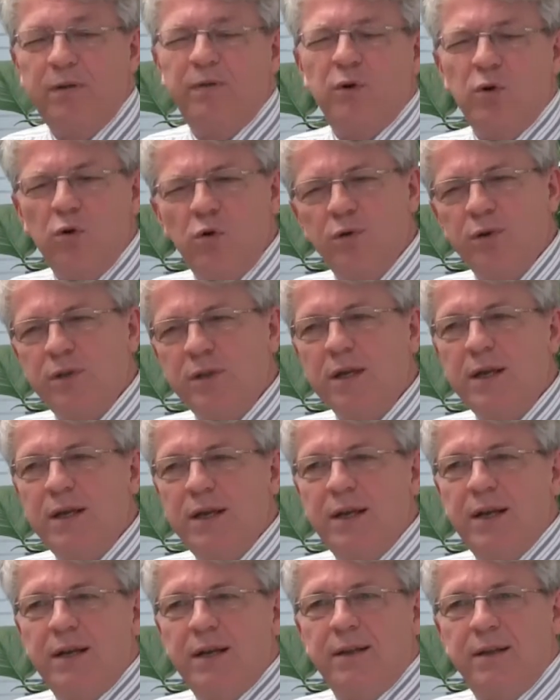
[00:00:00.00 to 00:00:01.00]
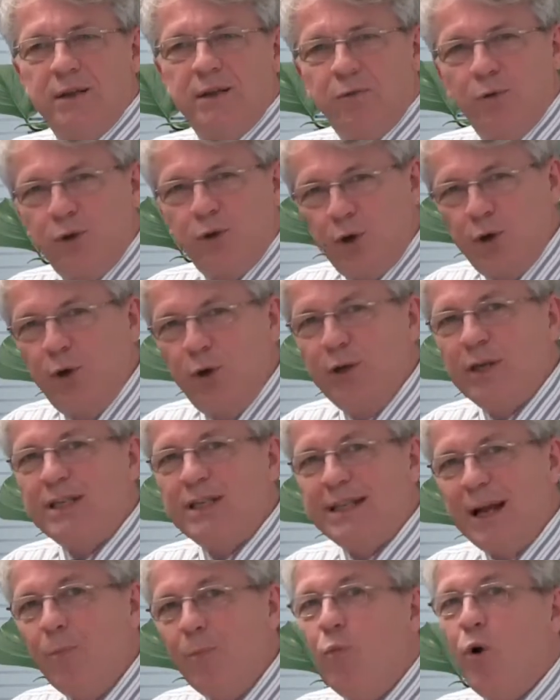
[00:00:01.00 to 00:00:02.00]
Of course, this will turn
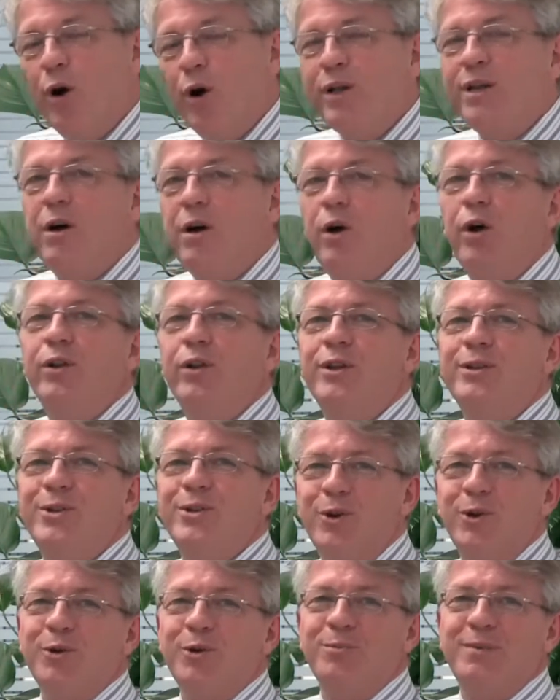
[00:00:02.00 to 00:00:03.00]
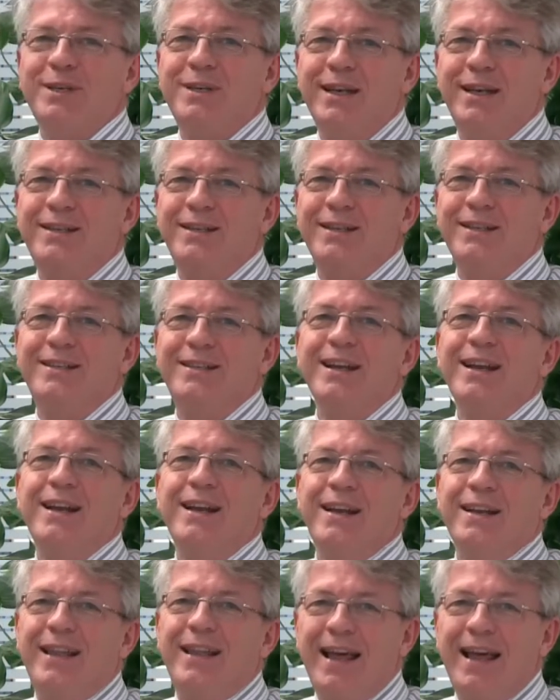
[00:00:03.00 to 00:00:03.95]
somewhat on the circumstances